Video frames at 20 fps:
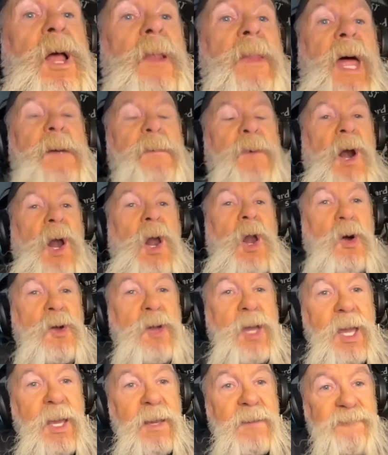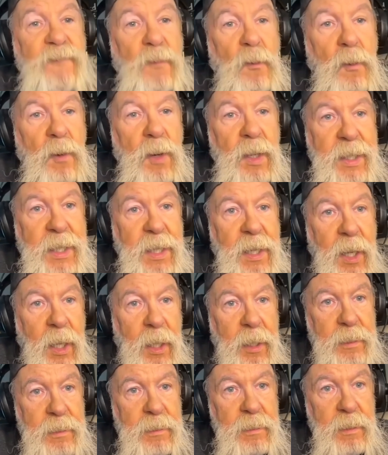They were looking for a
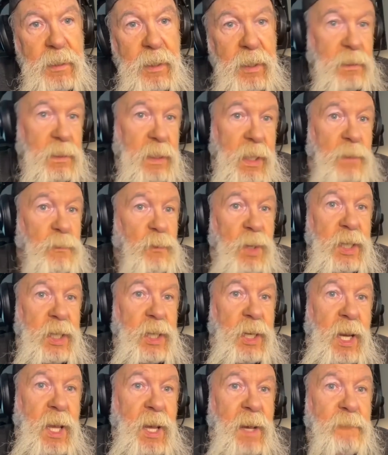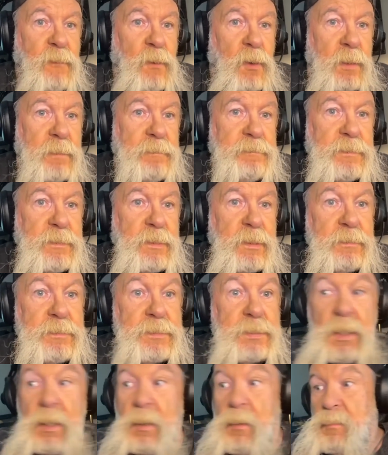gun, and we didn't have one.
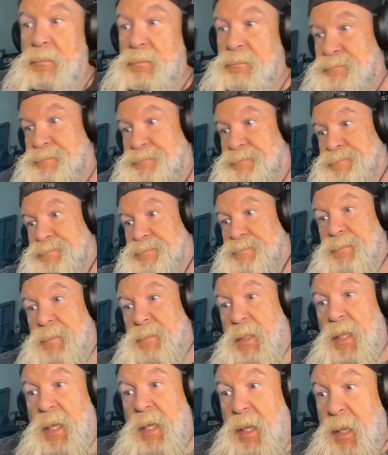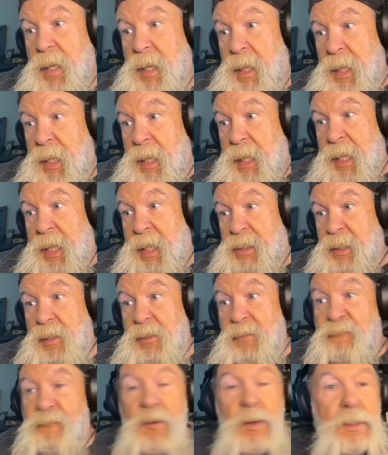So he said,
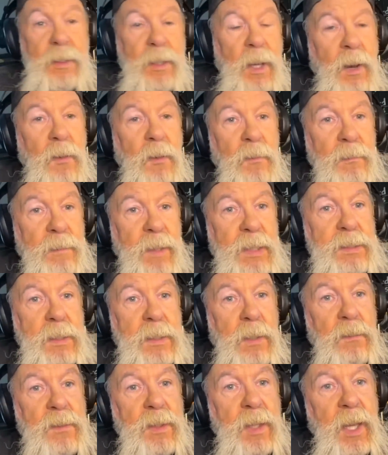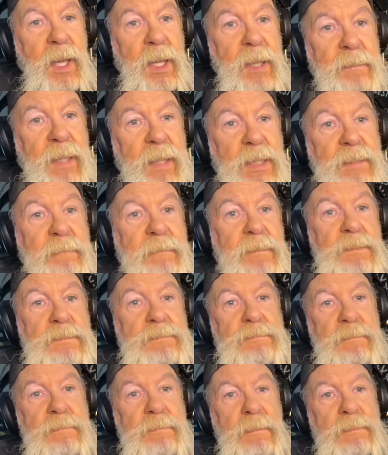you're free to go. I said, okay. And they said,
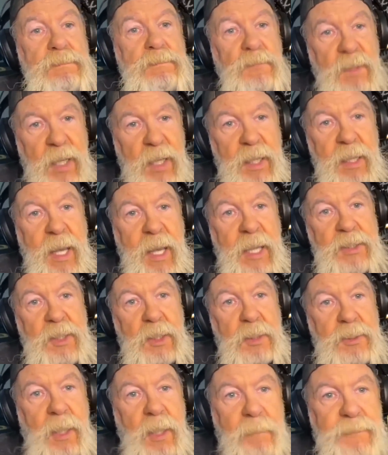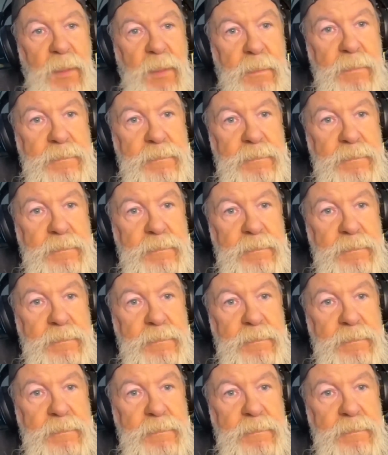we need to ask you something.